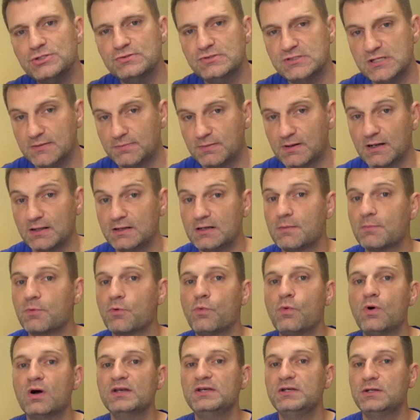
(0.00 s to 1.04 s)
you typically, number
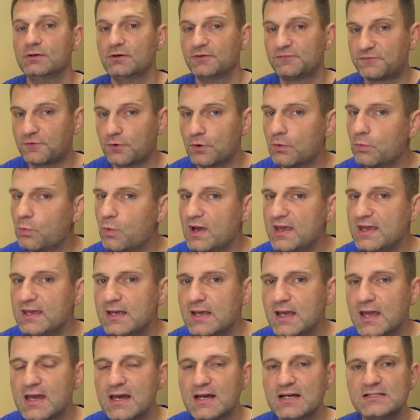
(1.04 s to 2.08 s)
one, do it for a
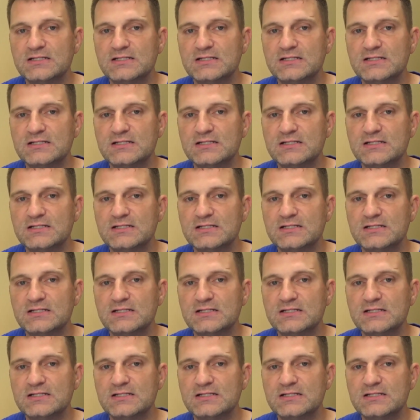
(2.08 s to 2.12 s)
week.